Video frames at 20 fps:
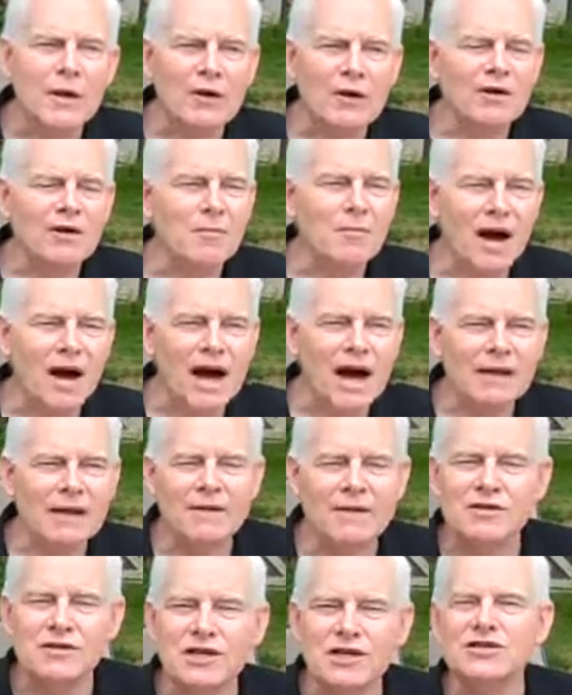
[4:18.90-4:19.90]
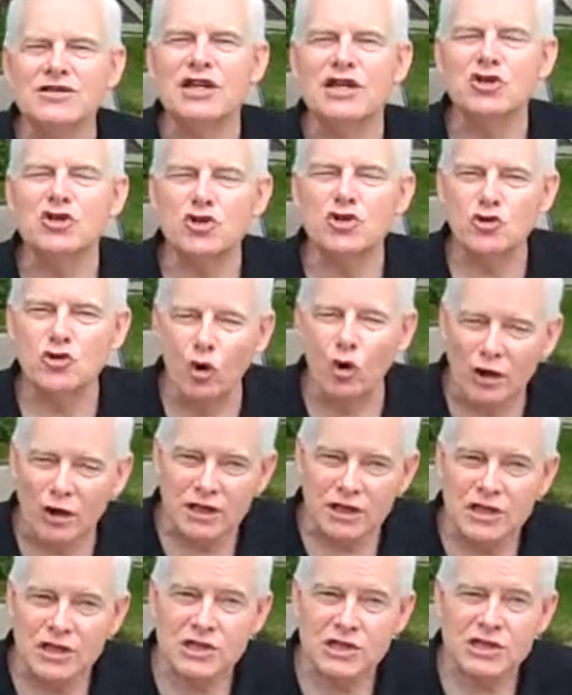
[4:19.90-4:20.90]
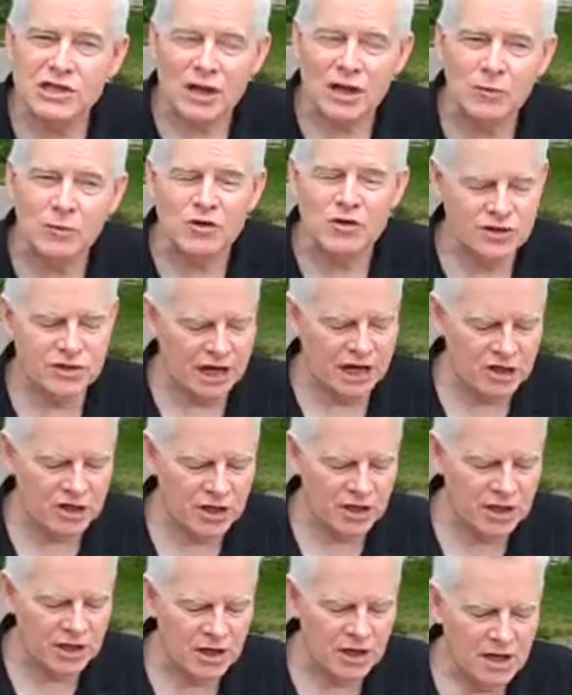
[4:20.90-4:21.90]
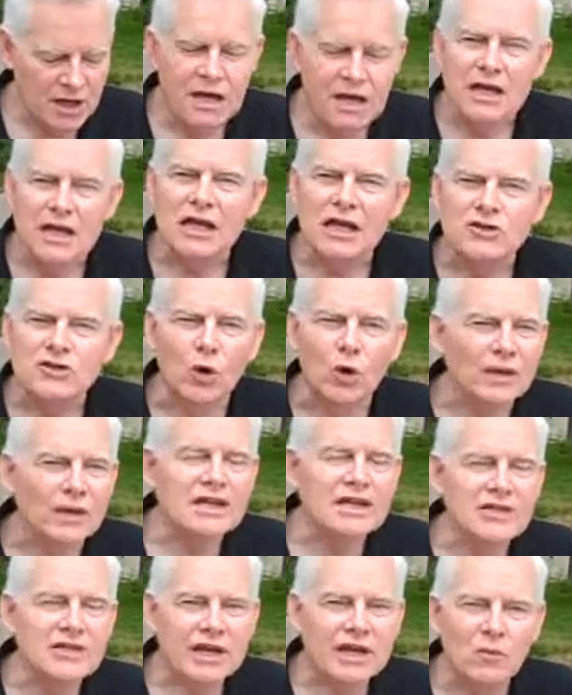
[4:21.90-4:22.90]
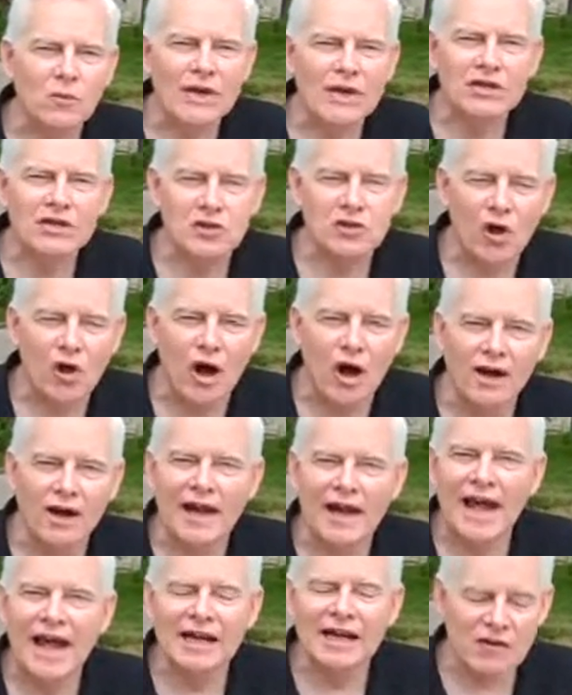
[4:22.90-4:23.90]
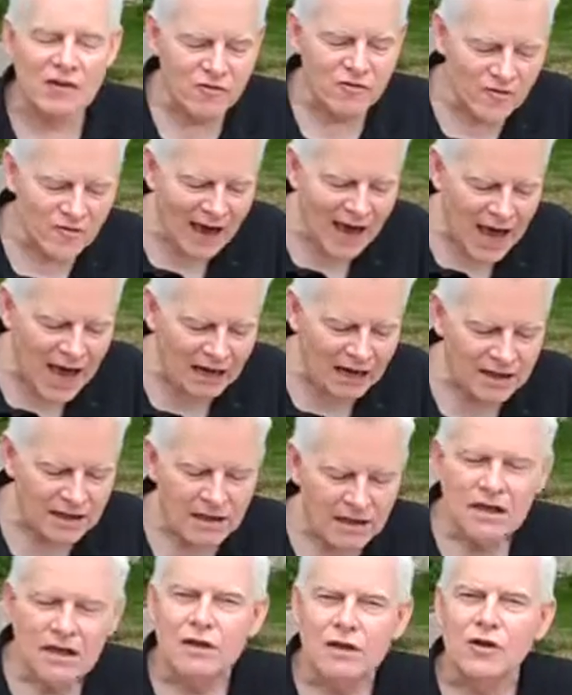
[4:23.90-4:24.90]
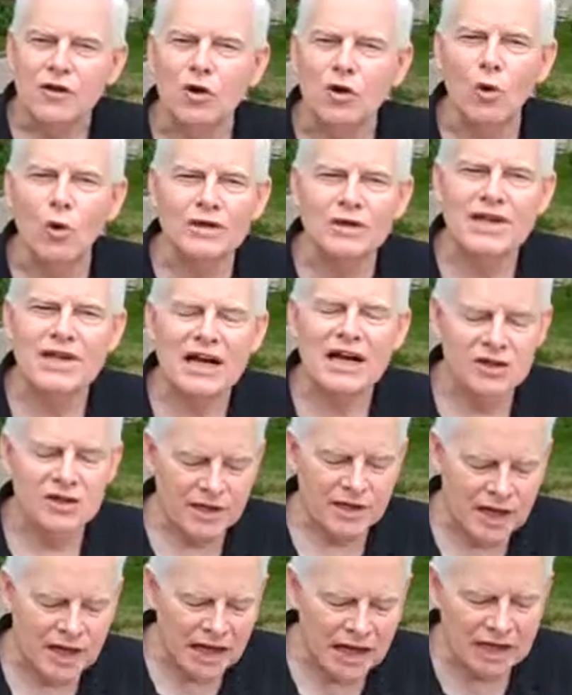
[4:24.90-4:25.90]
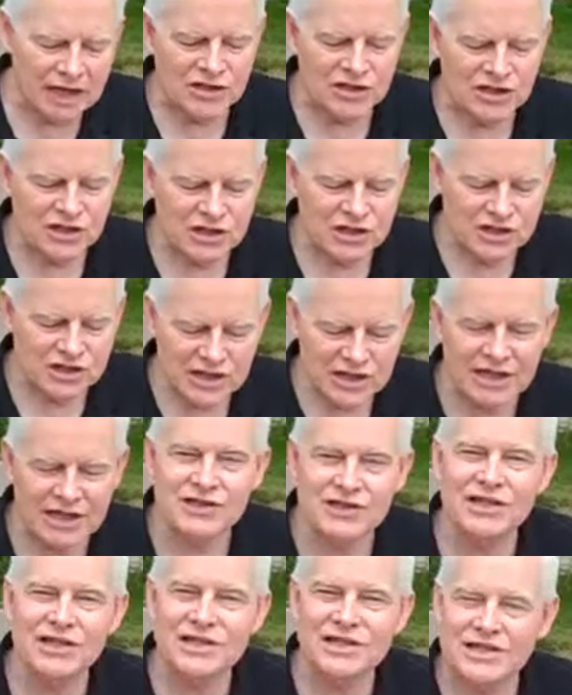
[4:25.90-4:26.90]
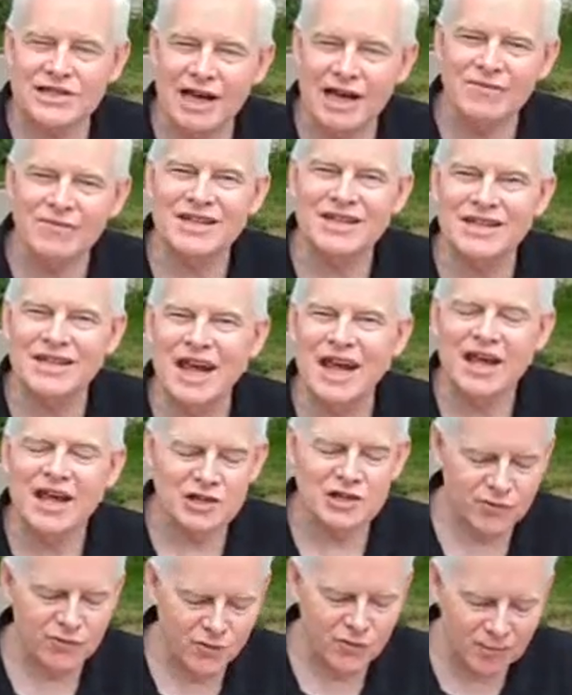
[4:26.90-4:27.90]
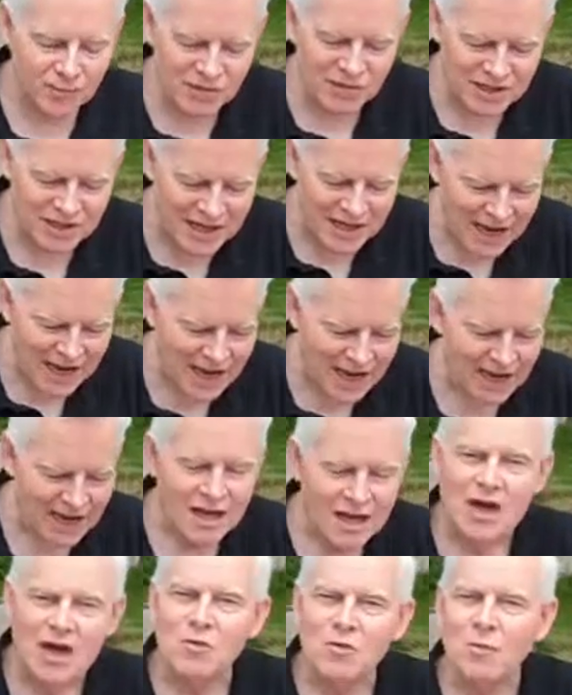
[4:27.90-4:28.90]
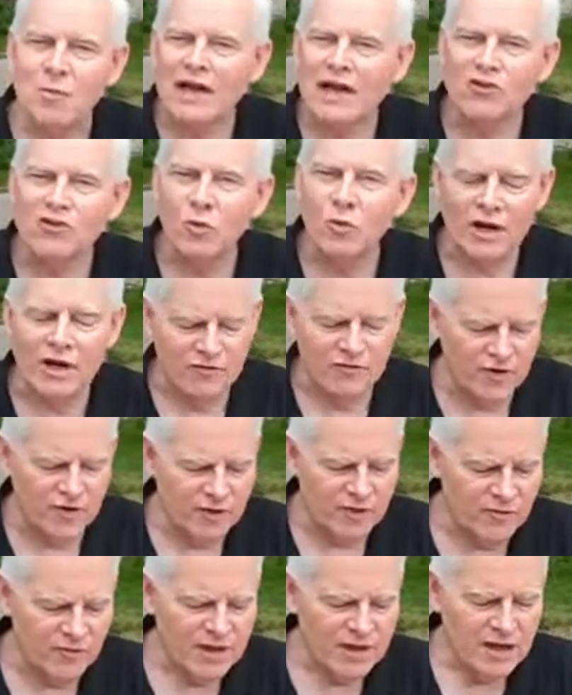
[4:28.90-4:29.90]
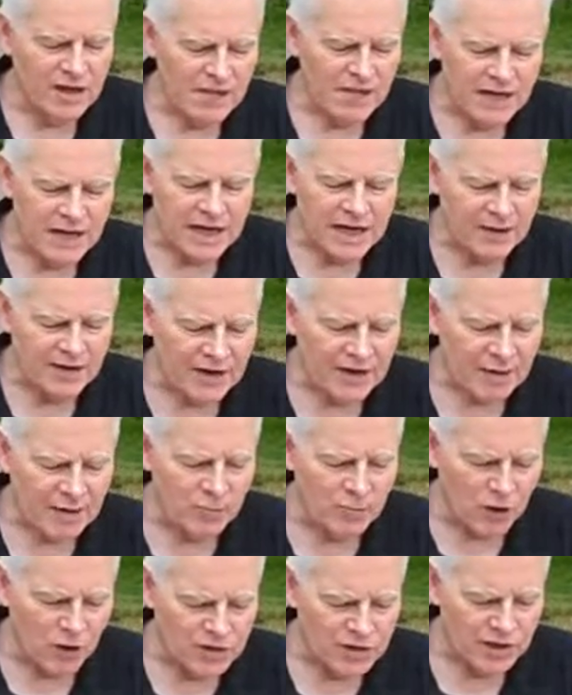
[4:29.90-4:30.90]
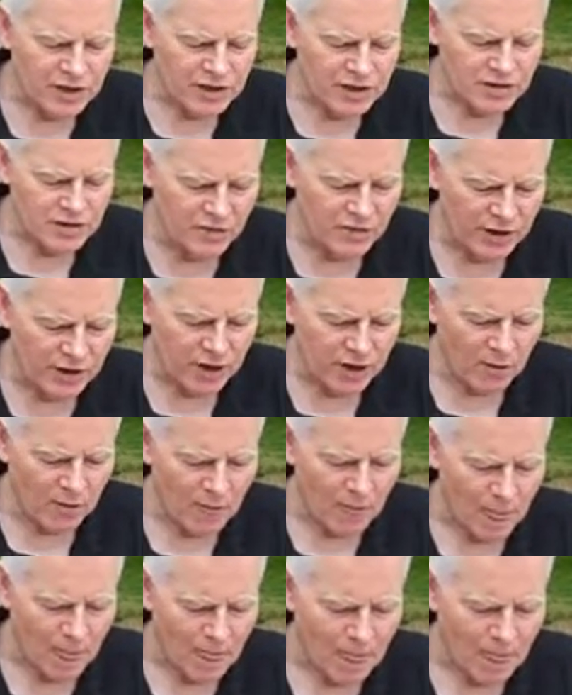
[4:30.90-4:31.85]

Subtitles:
Bear in mind, this is a short summer session. It's only 10 weeks long, and in fact, the course actually ends 67 days from today, May 25th, the day that I'm posting this video.